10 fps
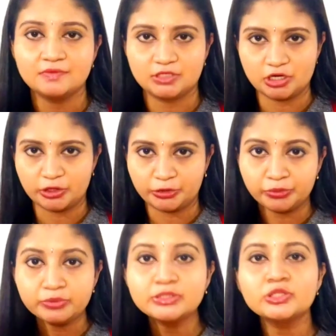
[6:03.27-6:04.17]
which are
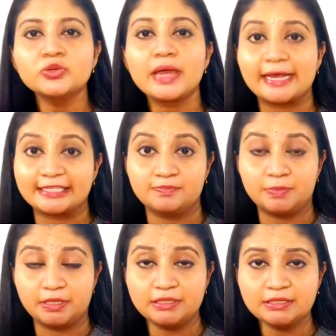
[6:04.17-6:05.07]
used to
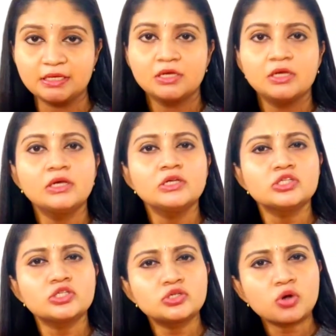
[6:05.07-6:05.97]
express
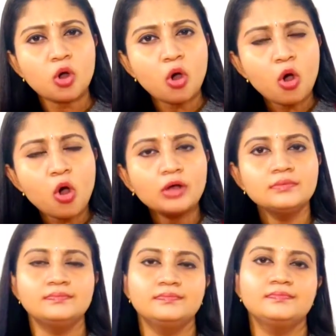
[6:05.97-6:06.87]

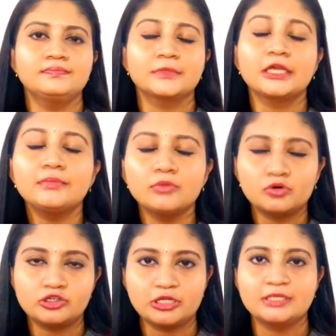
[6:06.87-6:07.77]
strong
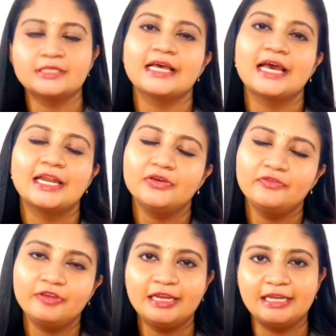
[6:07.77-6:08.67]
emotions and
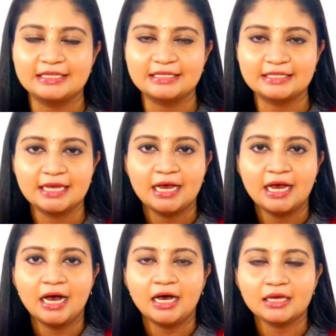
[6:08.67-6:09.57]
feelings.
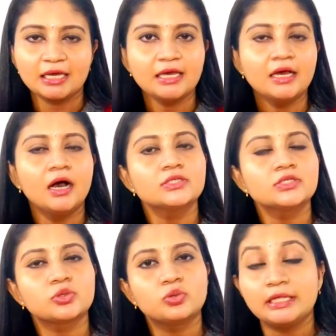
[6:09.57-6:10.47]
Okay,
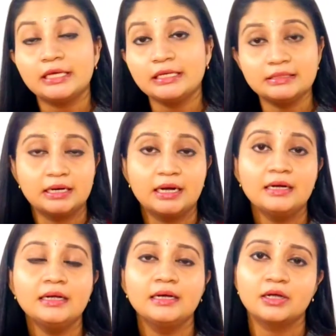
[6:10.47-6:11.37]
so these
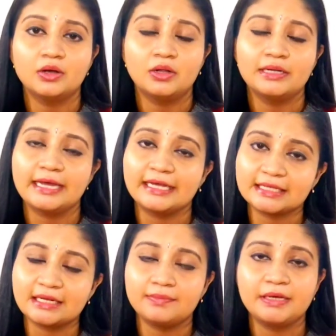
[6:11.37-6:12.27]
are called
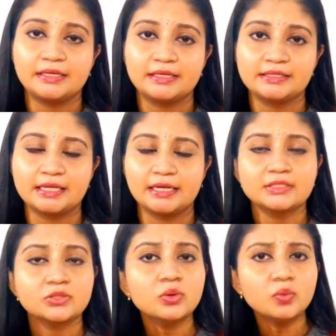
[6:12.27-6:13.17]
exclamatory
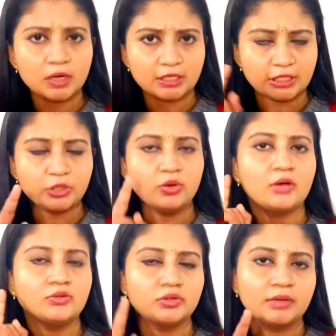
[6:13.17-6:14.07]
sentences. So one thing you
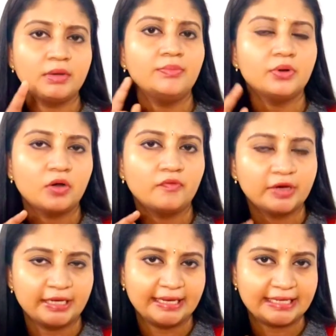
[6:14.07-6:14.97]
have to remember
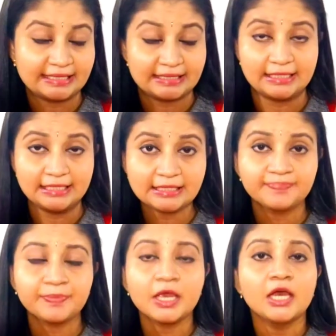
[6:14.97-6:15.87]
over here is
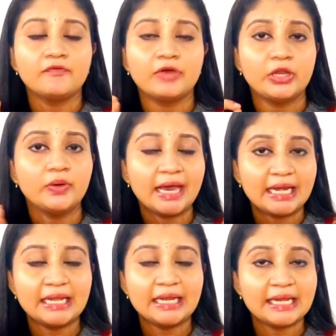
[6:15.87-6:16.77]
this: when you
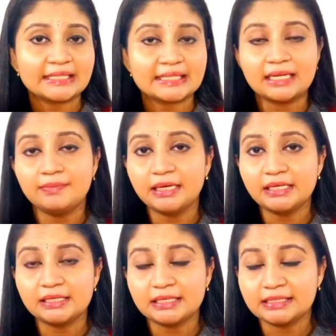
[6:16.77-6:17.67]
end an
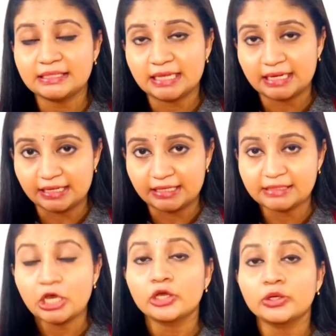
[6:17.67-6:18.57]
exclamatory
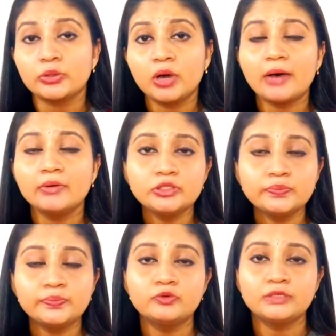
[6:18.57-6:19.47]
sentence, you have
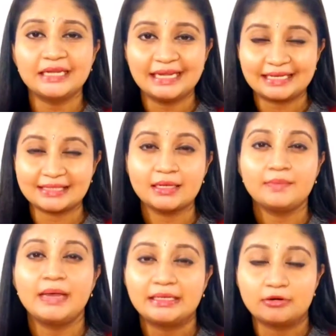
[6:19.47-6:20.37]
to put an
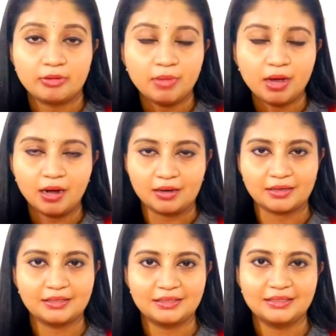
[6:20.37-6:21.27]
exclamatory
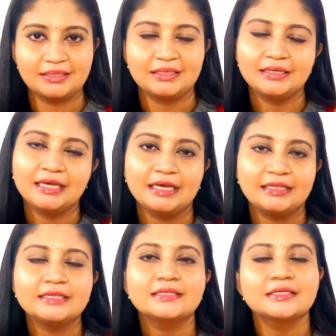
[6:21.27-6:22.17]
mark.
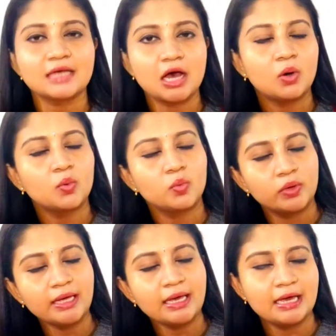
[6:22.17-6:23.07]
Okay, this is how
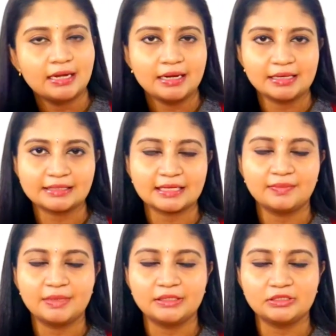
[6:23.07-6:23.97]
we end an
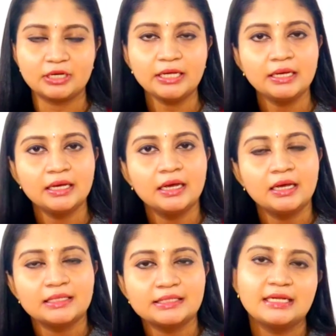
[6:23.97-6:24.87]
exclamatory
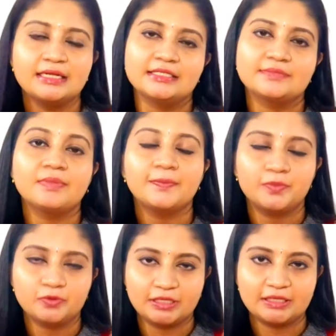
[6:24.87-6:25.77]
sentence, by
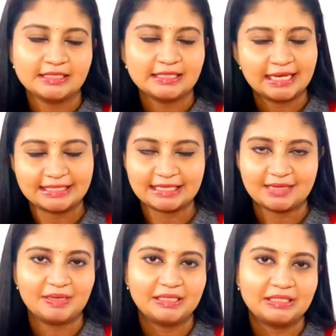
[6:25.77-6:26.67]
putting this
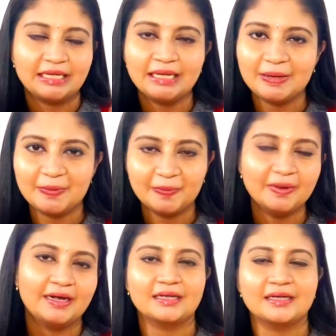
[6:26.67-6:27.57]
exclamatory
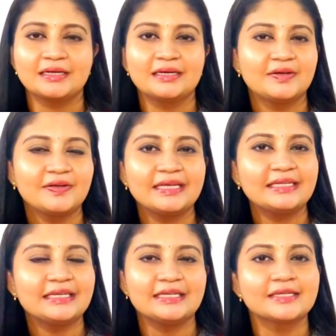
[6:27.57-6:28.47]
mark. You're
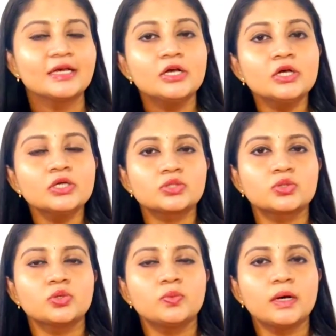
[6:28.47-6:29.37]
getting it?
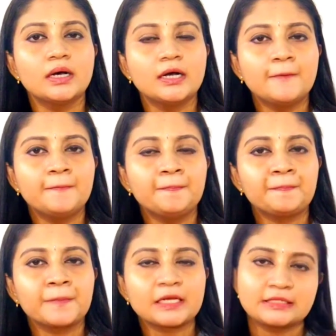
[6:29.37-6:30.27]
So
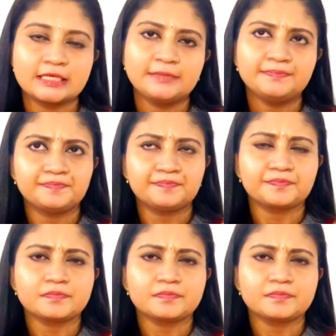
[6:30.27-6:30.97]
say